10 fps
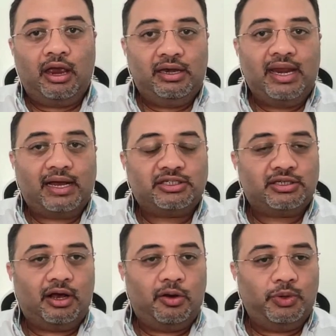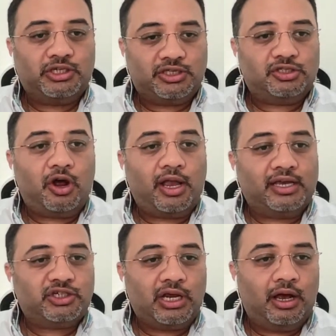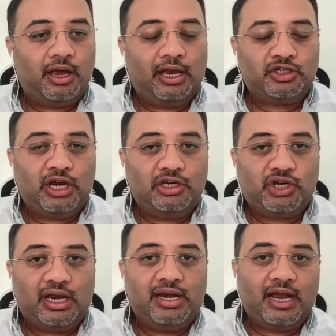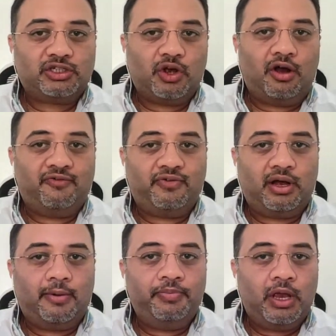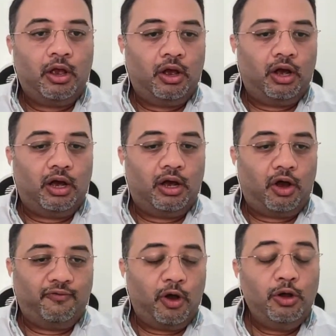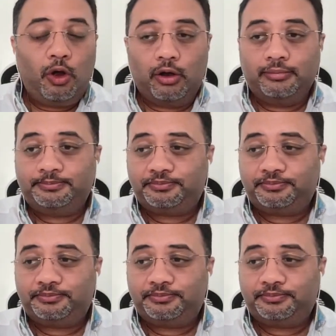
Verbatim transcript: Index, which is the stock ex exchange index of of Hong Kong